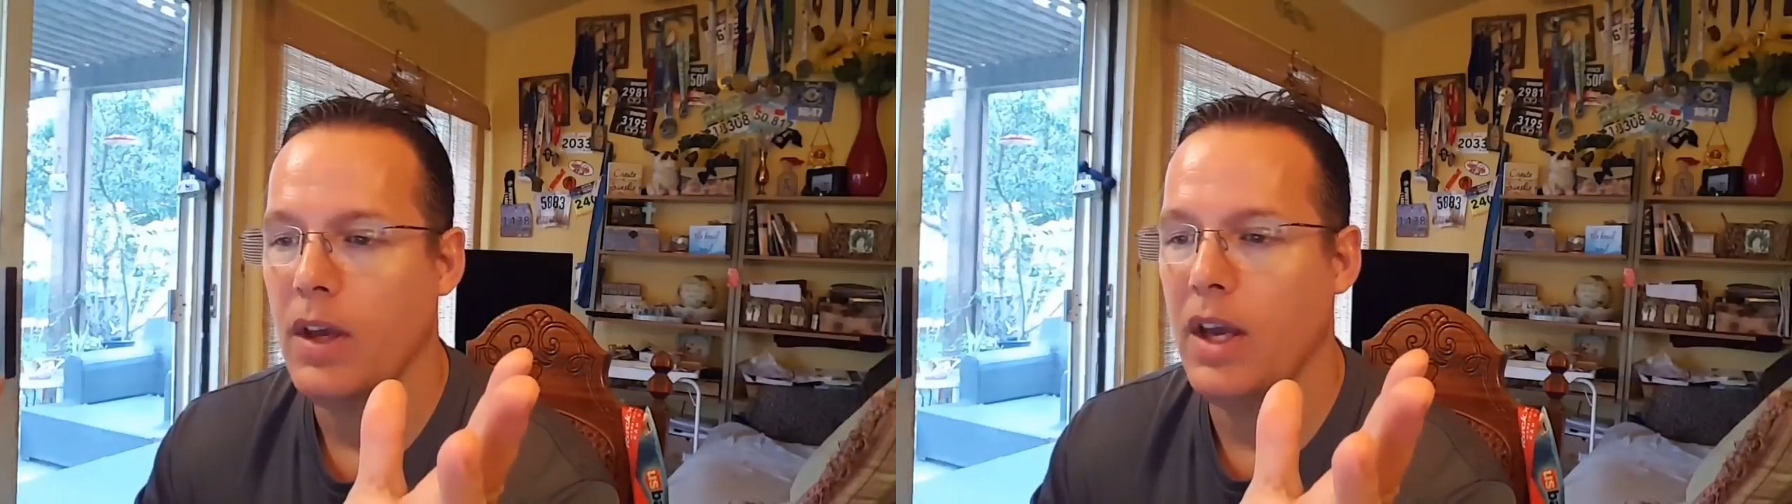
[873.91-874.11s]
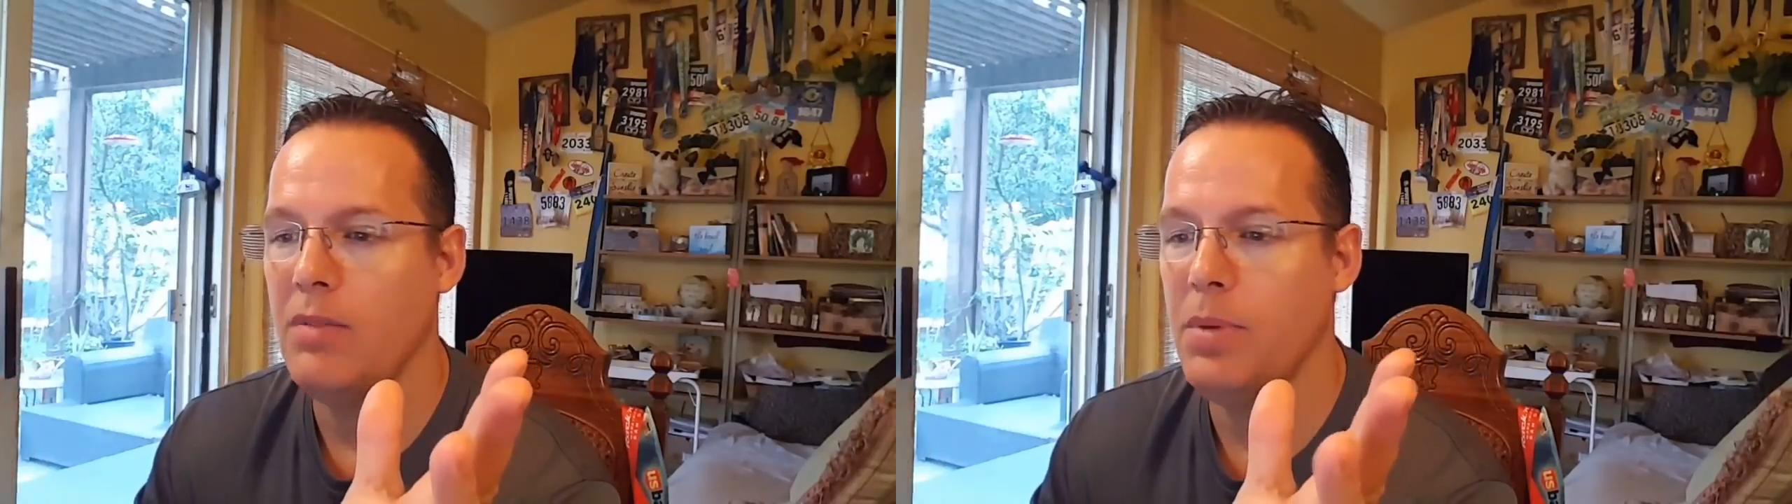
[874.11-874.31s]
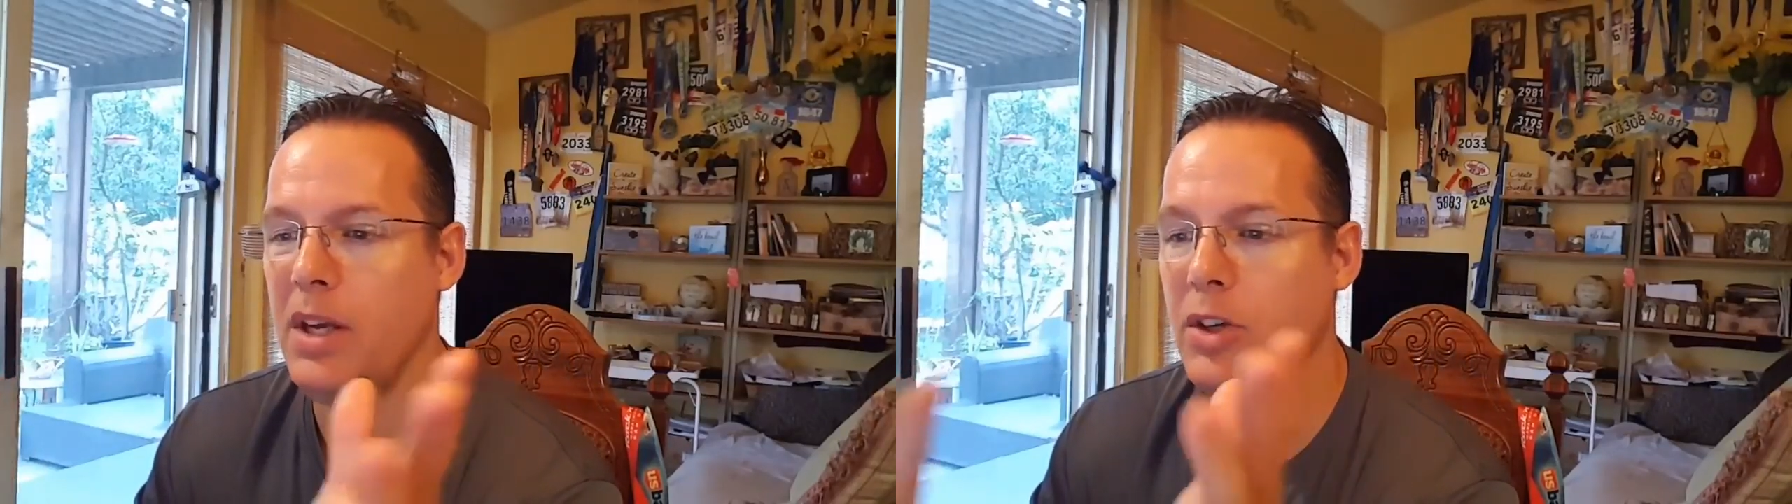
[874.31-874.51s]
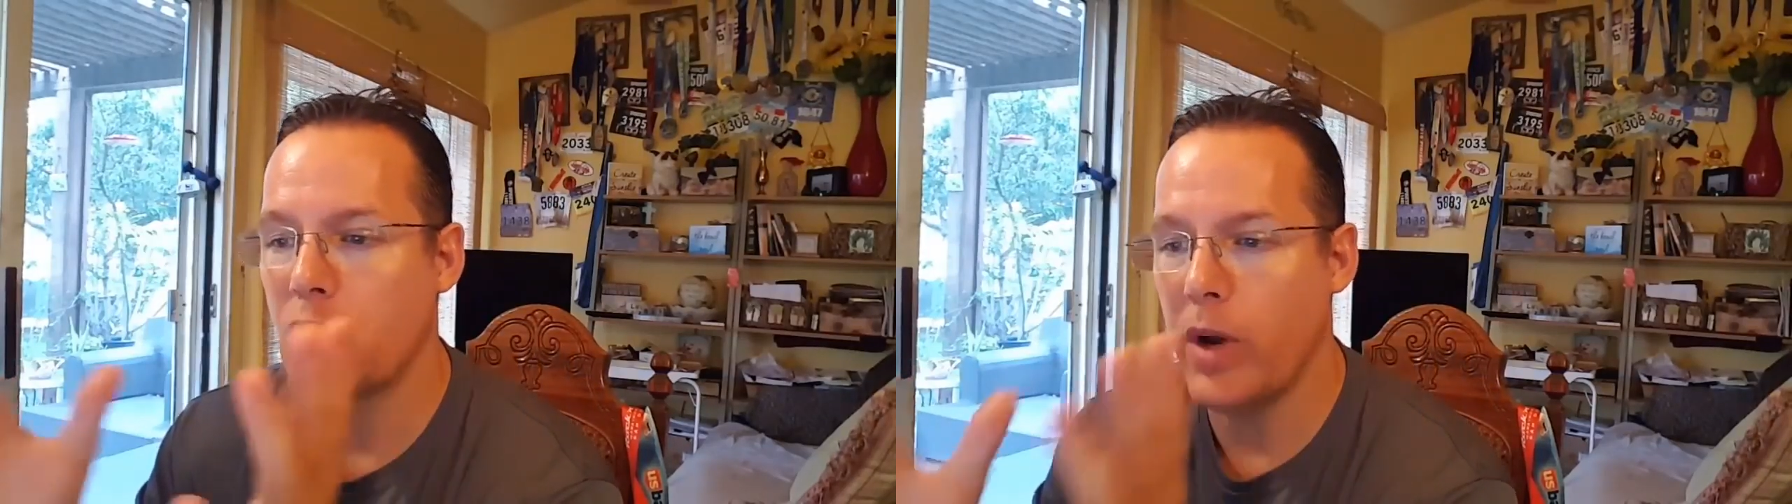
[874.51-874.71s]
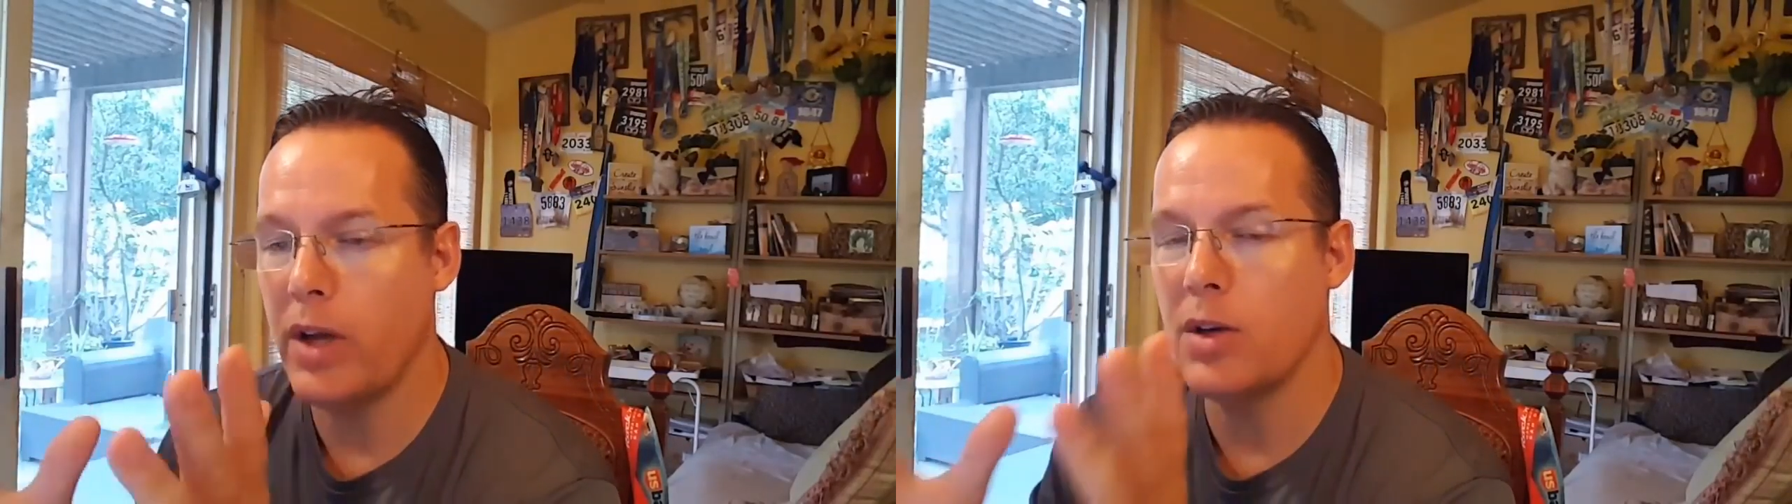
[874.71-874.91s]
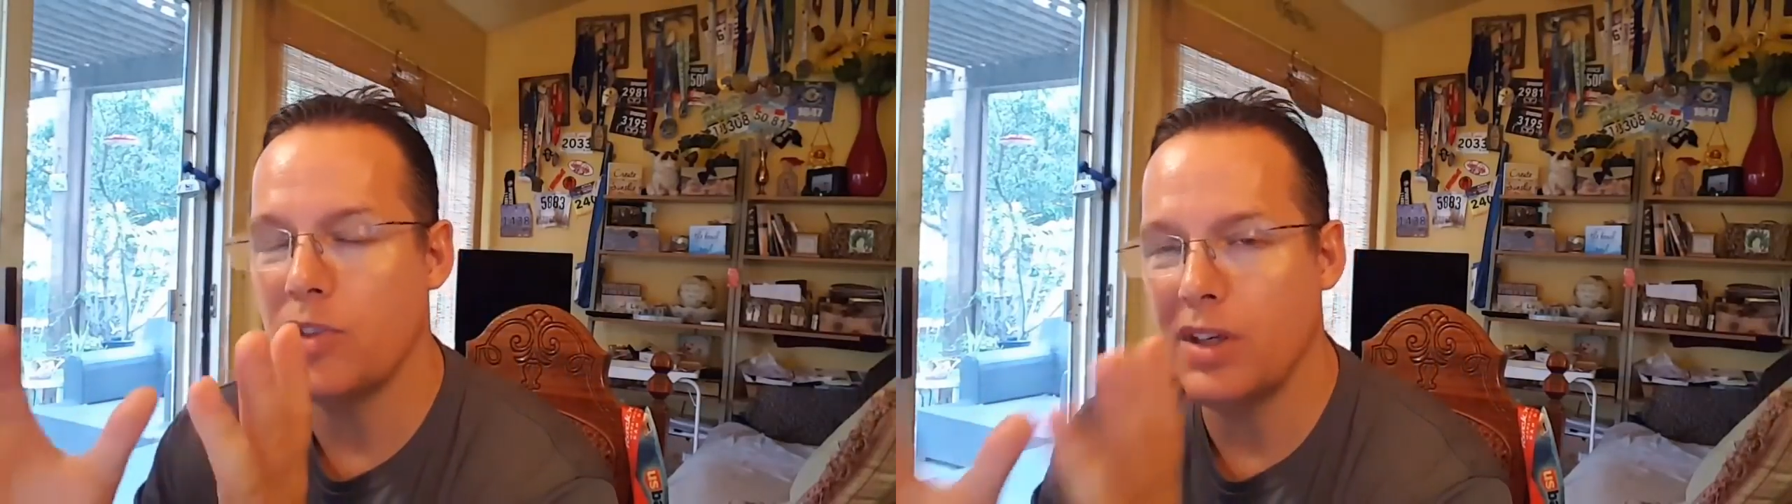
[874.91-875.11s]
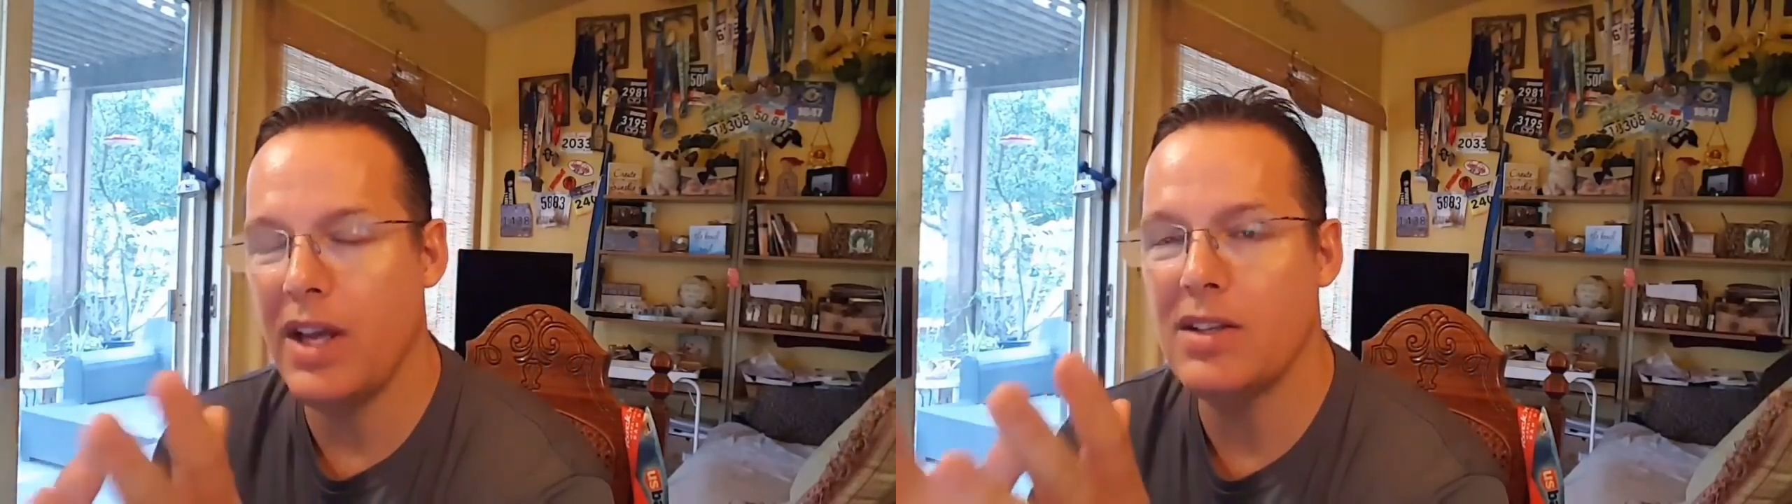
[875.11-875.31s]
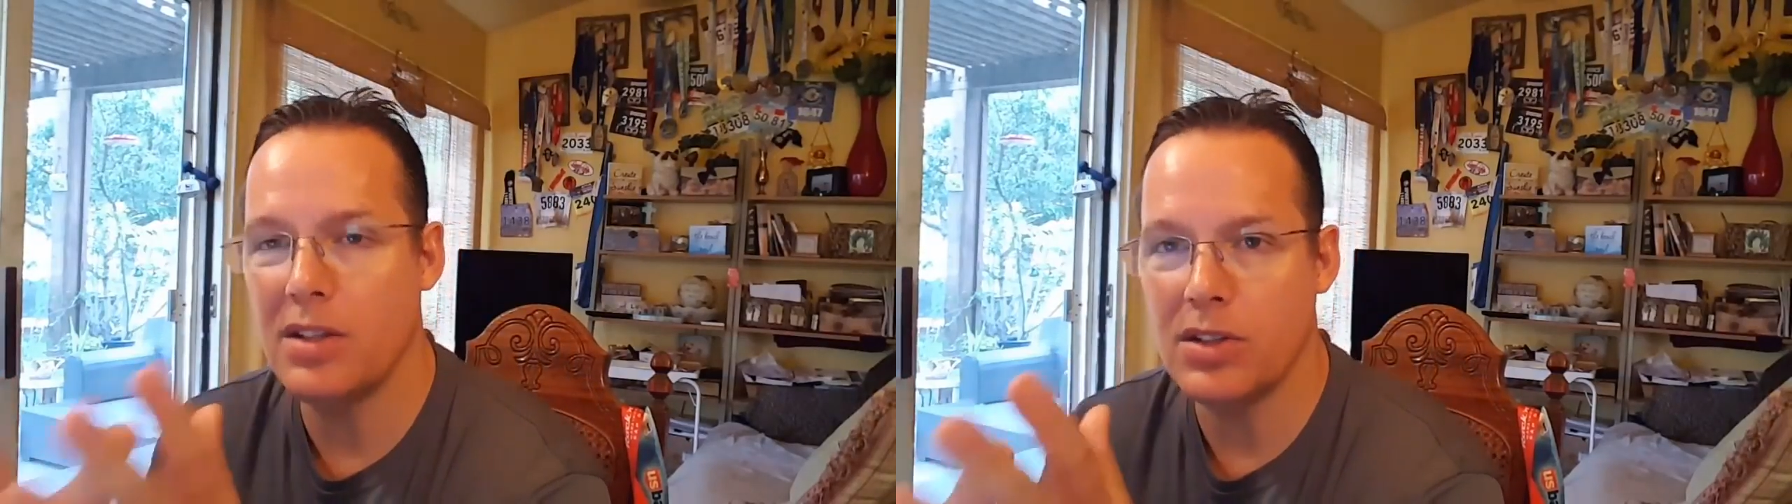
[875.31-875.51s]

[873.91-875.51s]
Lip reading: and being traitors against